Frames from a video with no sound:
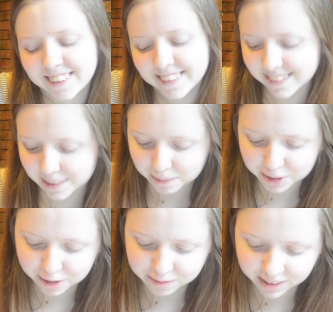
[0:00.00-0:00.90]
It's going to be
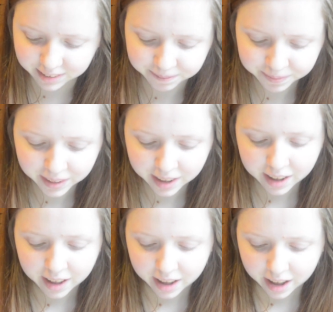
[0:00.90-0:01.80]
great fun.
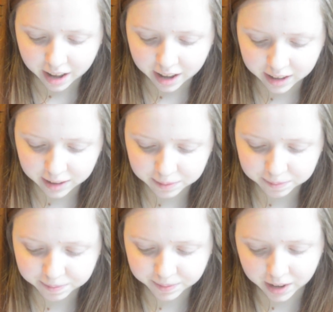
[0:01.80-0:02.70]

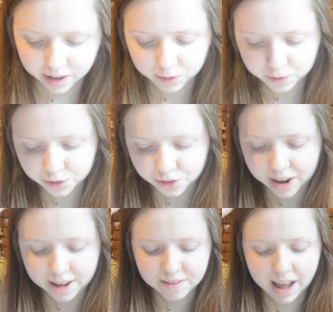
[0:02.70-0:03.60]
I also
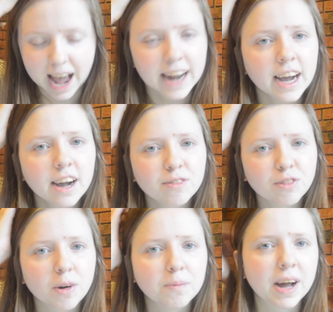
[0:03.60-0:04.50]
have Anna
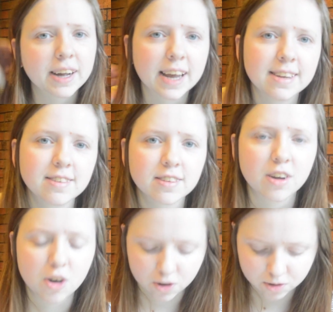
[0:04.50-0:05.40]
from A Case
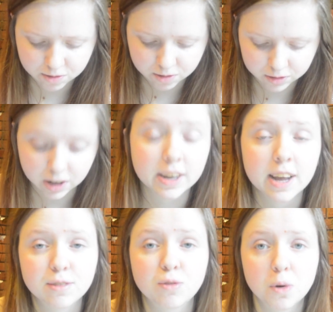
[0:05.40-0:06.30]

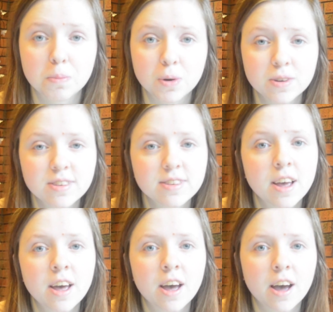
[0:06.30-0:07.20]
4 Books,
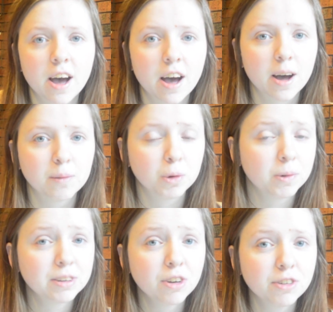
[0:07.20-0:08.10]
who
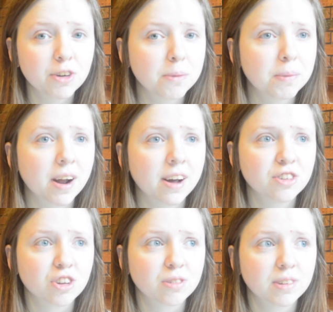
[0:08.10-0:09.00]
I don't know, but I
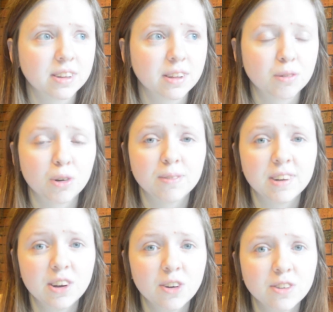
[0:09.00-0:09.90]
just really love her
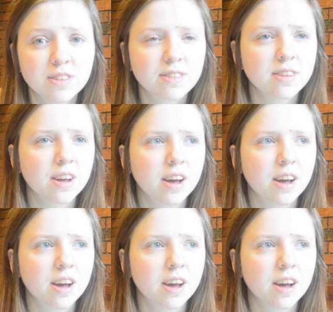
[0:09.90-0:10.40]
videos.